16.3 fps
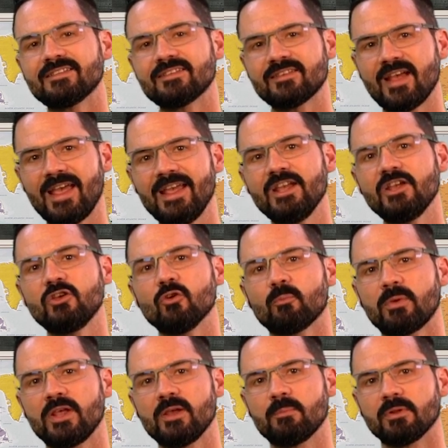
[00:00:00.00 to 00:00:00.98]
take your
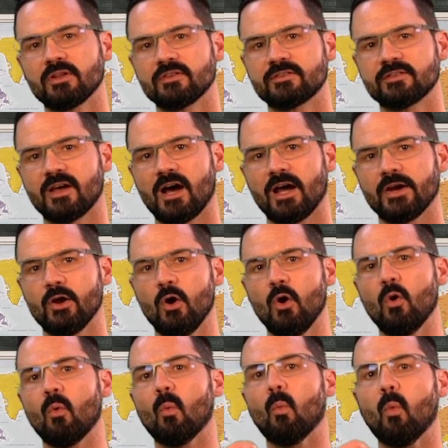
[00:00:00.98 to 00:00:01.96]
people aside
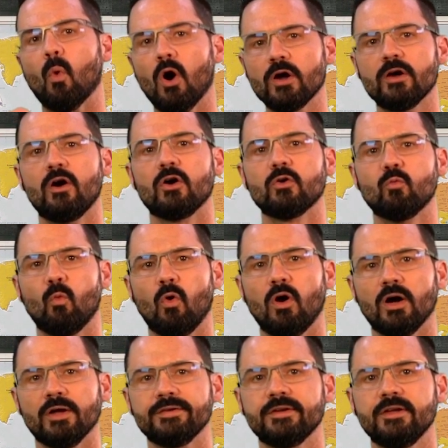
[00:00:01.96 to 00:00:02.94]

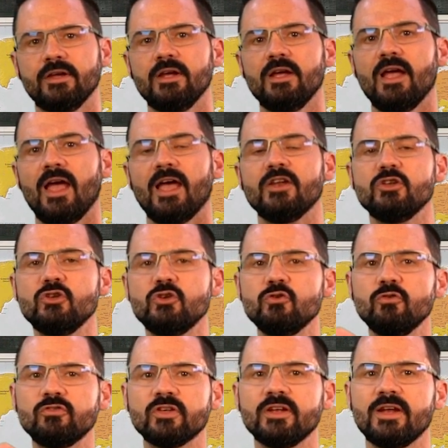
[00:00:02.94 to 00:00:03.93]
one-on-one and
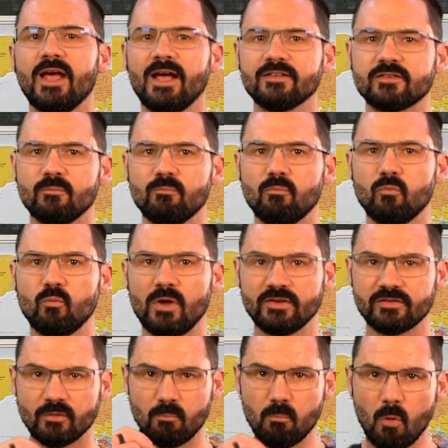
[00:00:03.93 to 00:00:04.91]
use it as
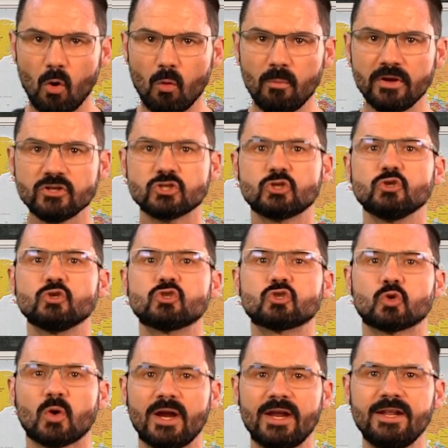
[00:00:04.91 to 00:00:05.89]
a moment to
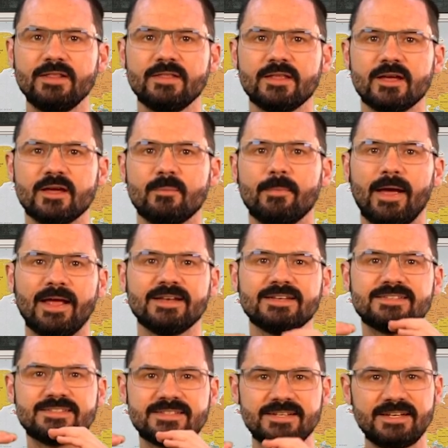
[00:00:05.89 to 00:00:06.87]
train them
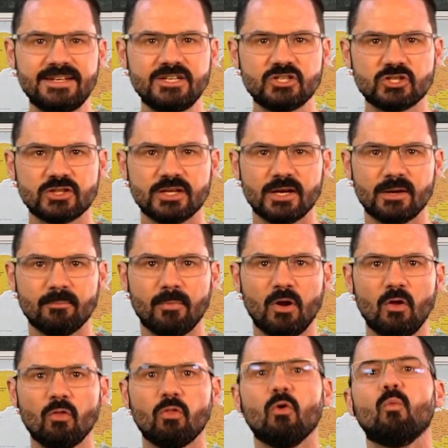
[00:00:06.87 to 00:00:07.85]
and teach them
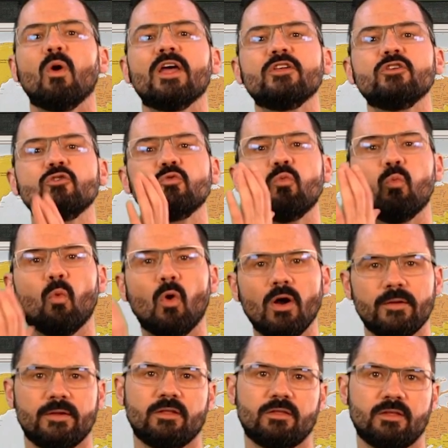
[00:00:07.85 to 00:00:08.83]
the way you
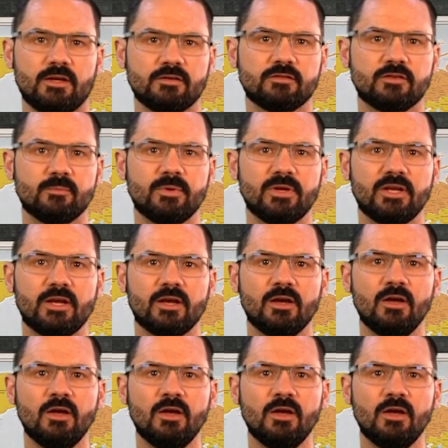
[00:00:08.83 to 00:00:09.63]
want things to be.